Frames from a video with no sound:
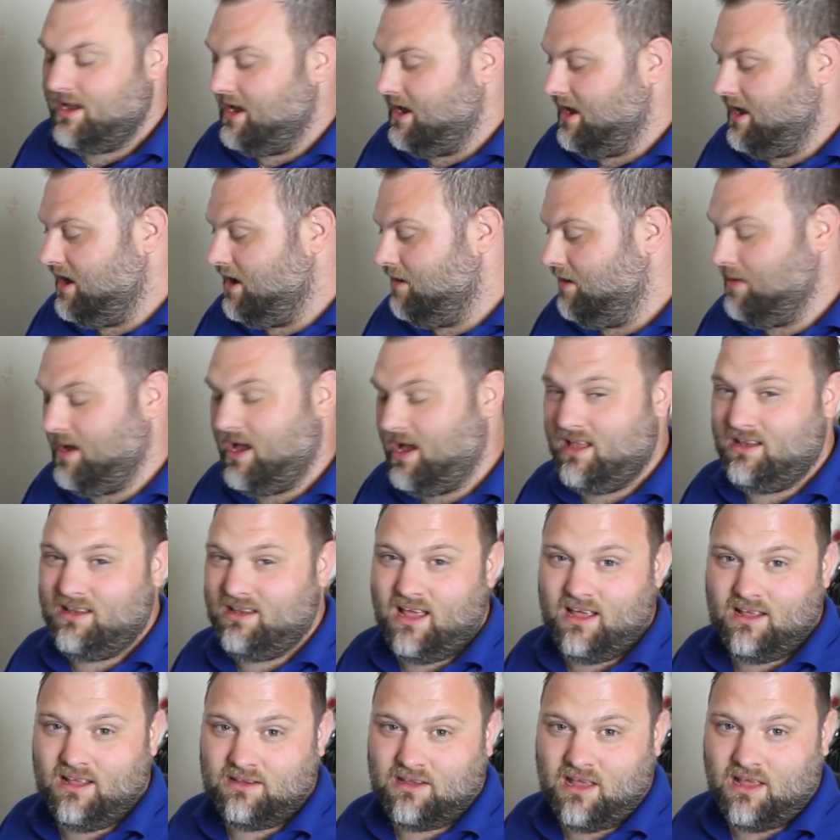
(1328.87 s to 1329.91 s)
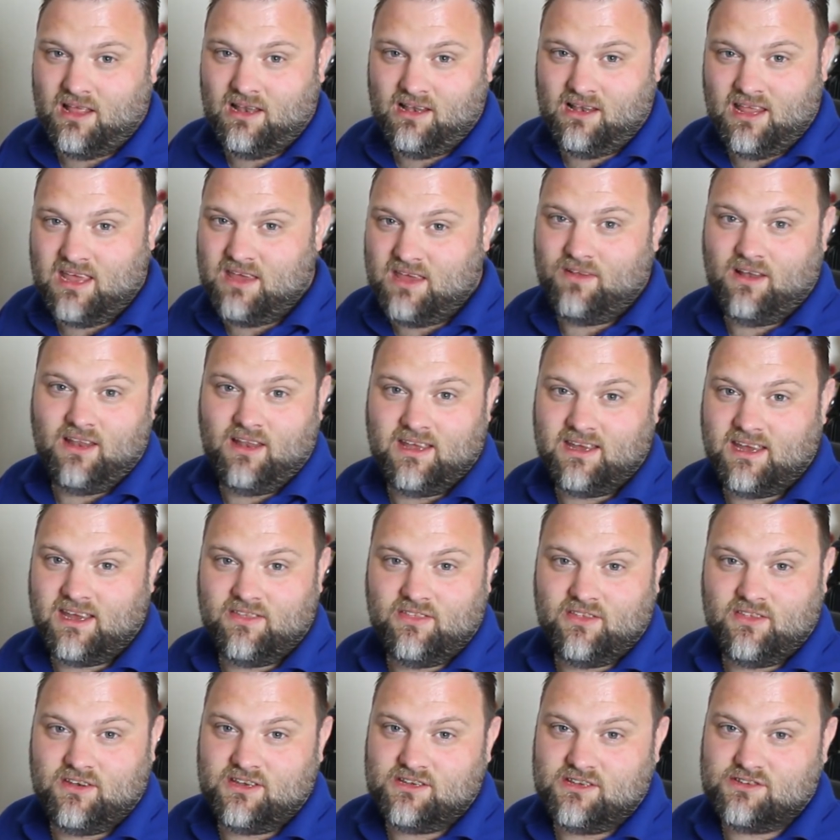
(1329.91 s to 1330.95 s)
I'll leave a link
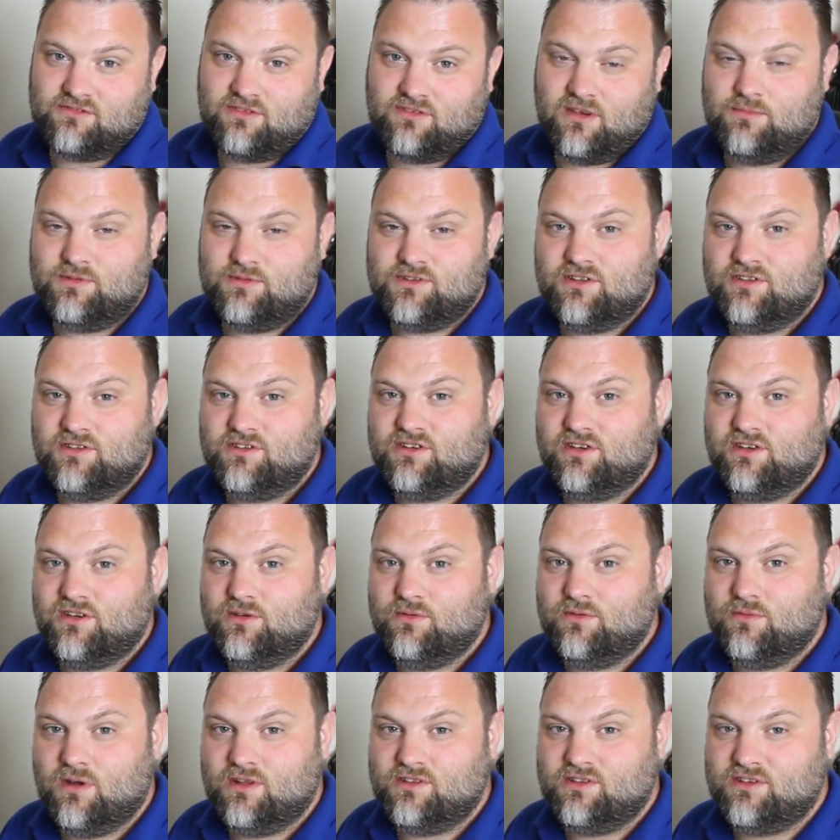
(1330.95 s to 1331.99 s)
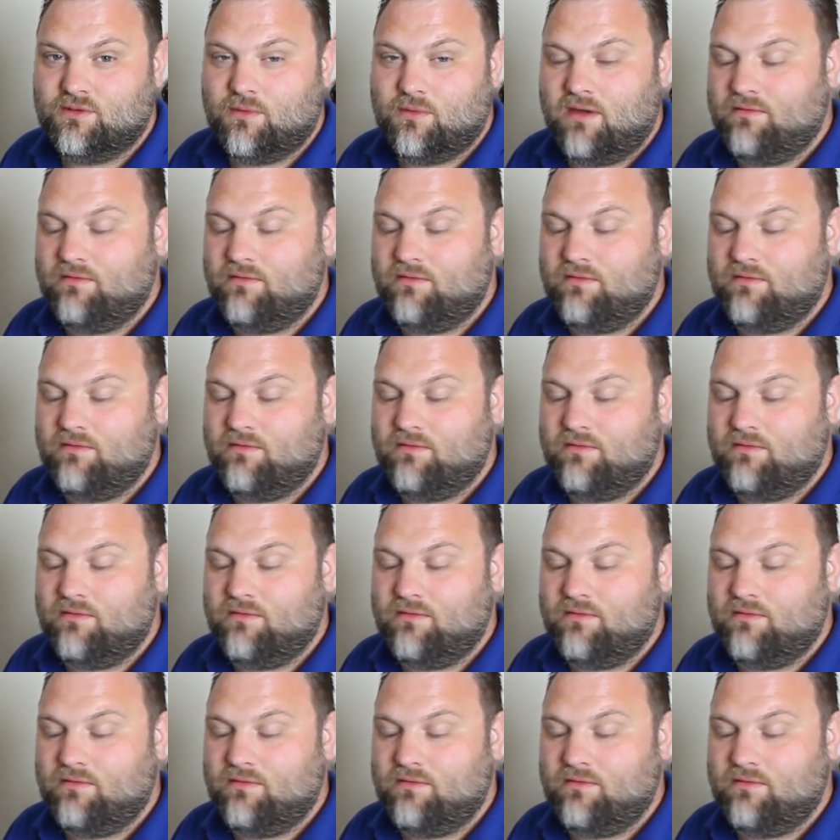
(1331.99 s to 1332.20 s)
in the description to